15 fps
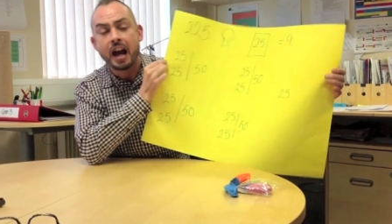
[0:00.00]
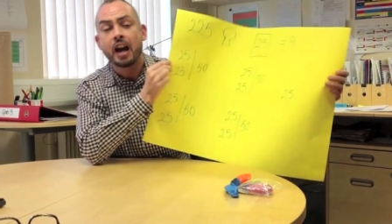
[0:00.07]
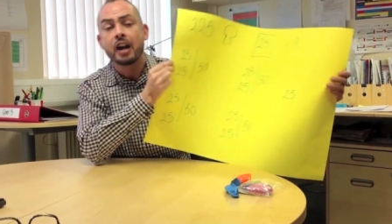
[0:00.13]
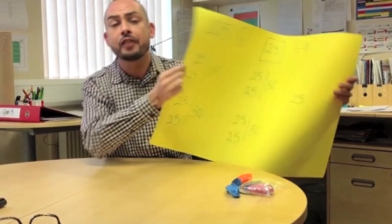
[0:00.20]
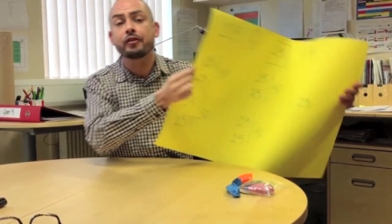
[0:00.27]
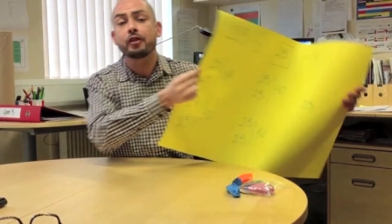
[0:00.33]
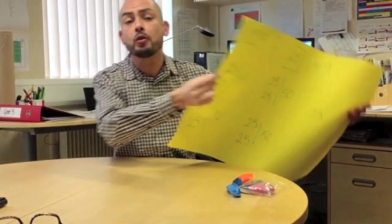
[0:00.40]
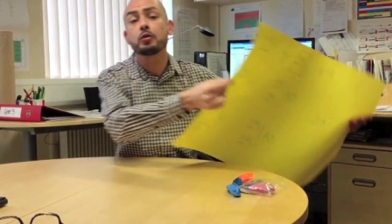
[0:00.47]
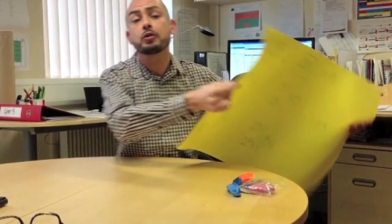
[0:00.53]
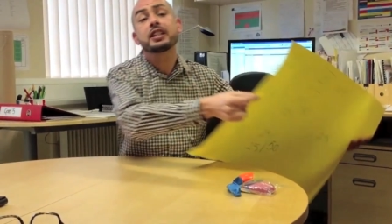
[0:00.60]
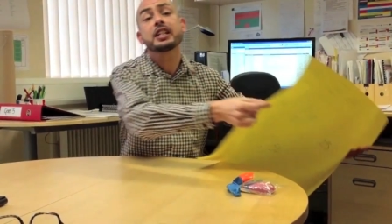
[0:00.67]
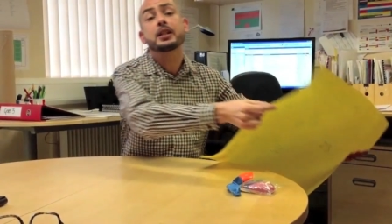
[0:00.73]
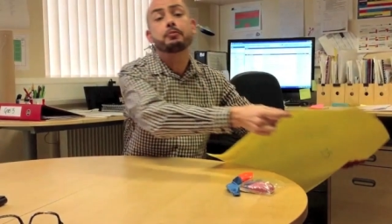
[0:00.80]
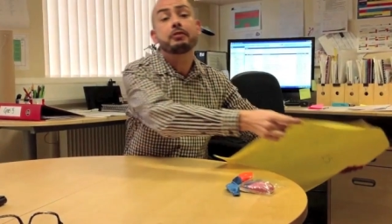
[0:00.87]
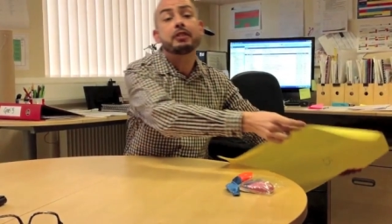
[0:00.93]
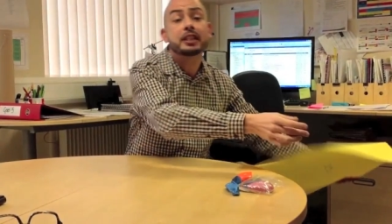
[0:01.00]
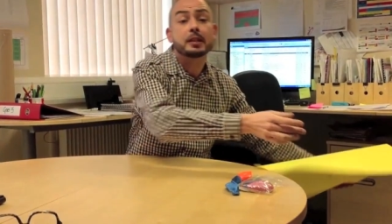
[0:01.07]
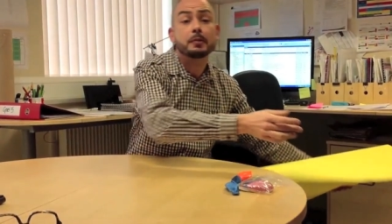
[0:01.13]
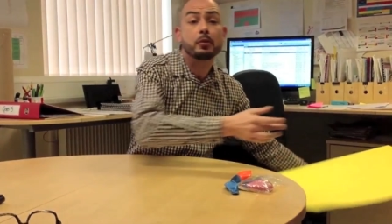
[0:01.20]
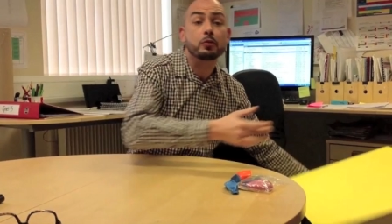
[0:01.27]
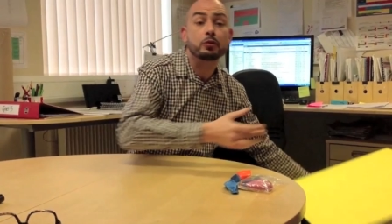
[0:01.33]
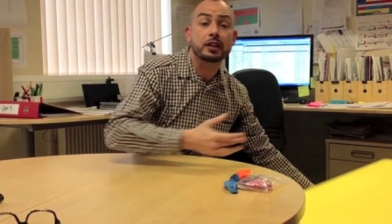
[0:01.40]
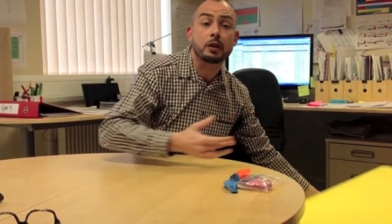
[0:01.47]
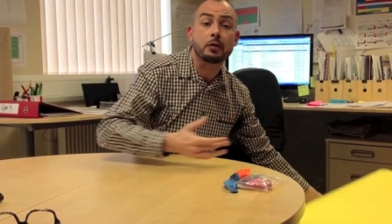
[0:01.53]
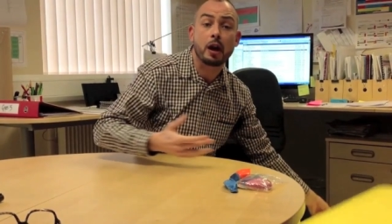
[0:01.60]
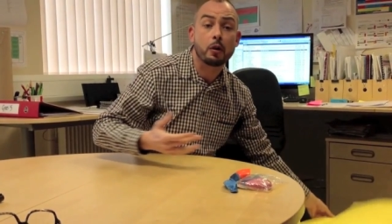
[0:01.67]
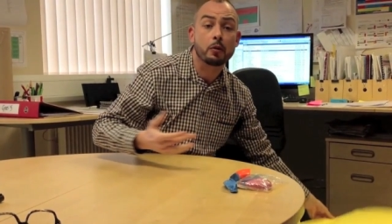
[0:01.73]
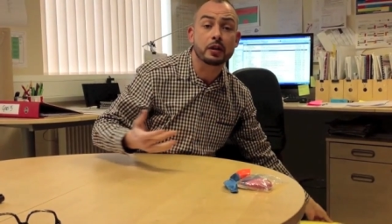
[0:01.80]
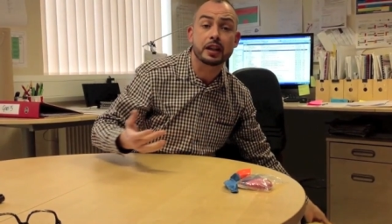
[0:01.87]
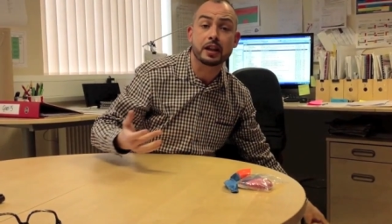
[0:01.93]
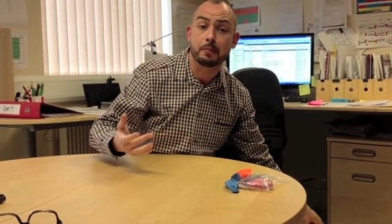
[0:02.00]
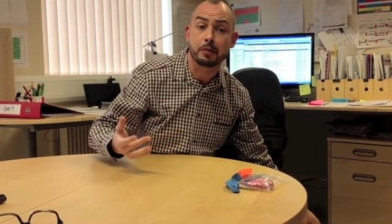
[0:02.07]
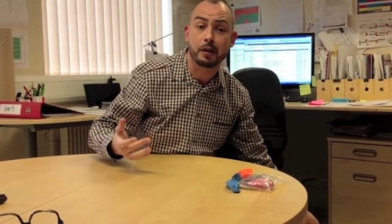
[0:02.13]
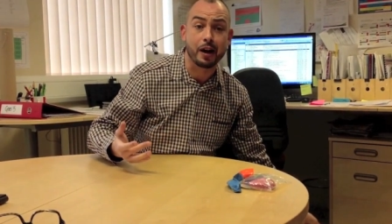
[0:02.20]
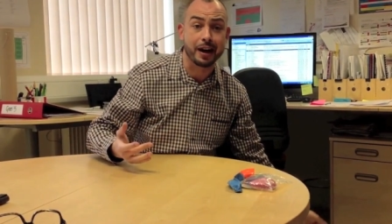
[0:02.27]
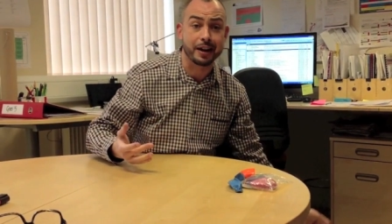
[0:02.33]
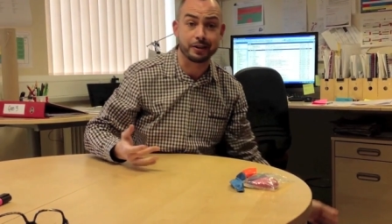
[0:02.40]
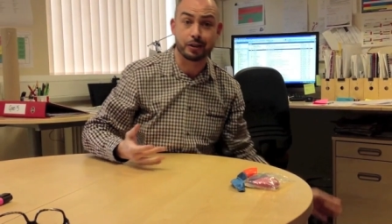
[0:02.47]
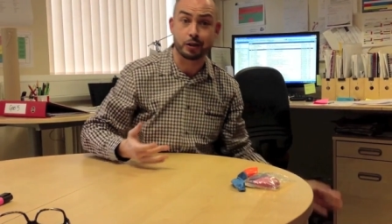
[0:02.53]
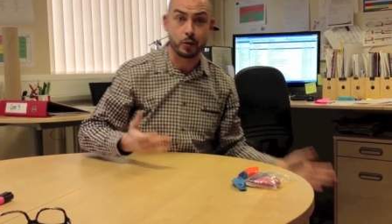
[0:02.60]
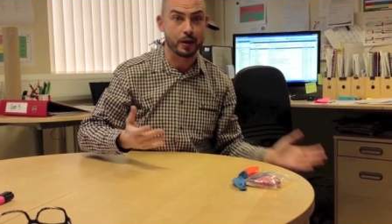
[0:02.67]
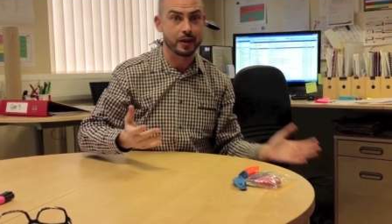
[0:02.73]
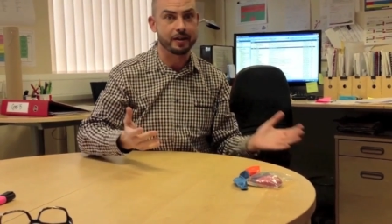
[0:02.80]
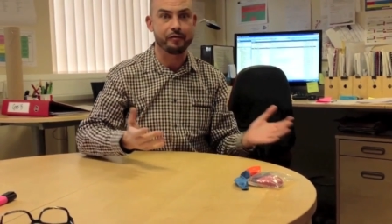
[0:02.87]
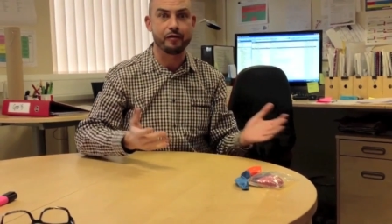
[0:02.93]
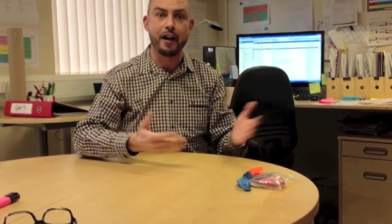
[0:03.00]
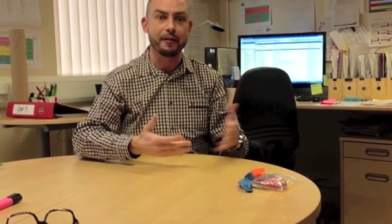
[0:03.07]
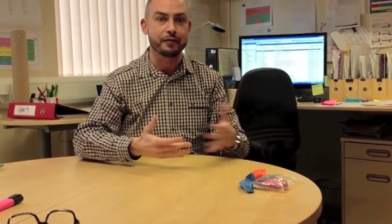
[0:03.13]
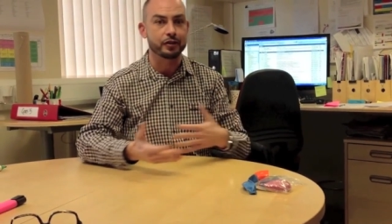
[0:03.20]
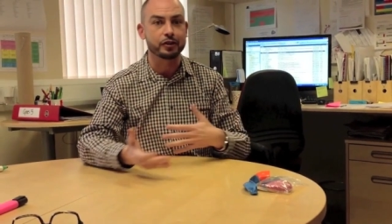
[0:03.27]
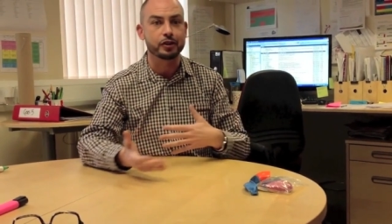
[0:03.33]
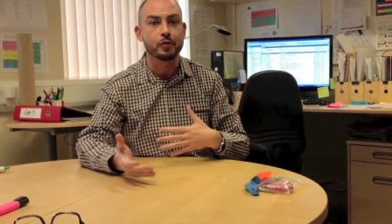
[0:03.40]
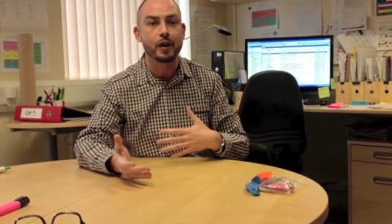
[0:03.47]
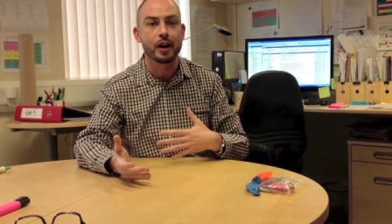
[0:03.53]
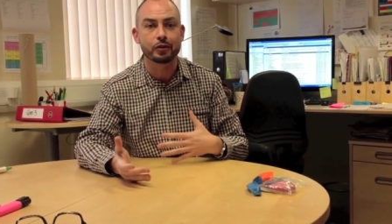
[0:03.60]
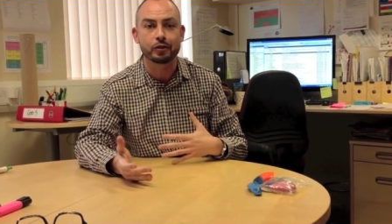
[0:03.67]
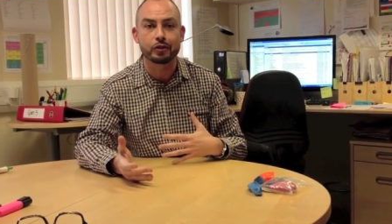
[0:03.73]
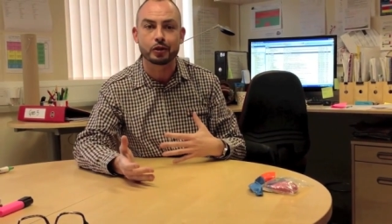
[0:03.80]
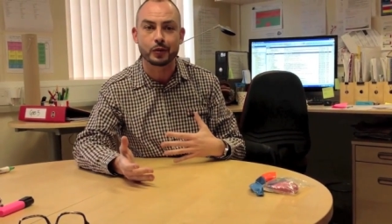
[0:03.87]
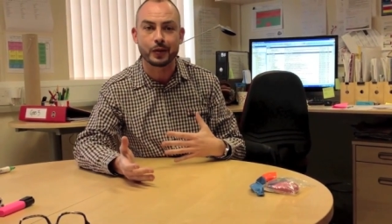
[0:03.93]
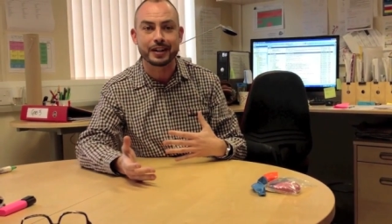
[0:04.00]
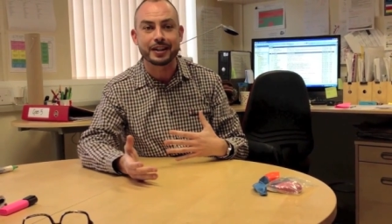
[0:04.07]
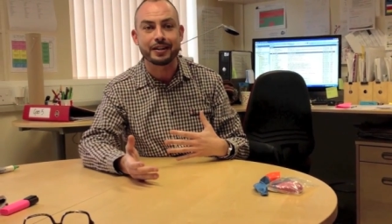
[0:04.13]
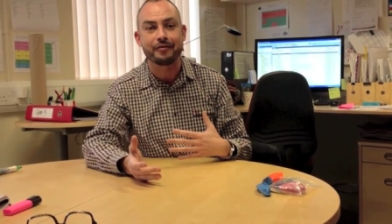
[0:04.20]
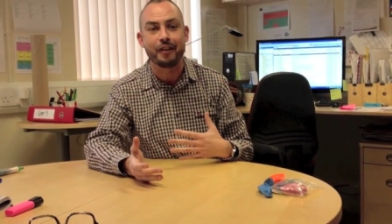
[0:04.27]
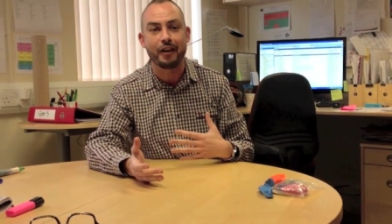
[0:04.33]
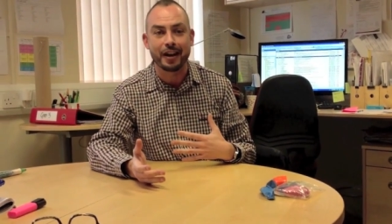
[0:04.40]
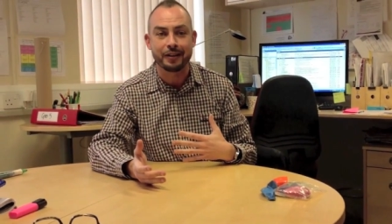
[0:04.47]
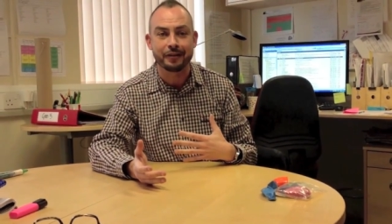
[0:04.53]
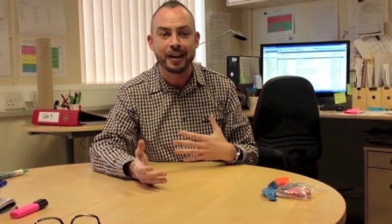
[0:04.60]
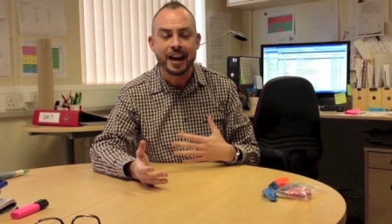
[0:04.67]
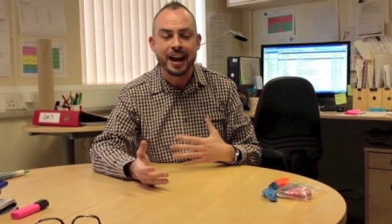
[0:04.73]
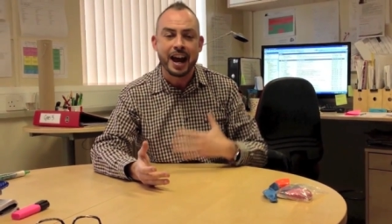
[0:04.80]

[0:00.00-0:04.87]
And of course, these principles don't only apply to 25s and 225,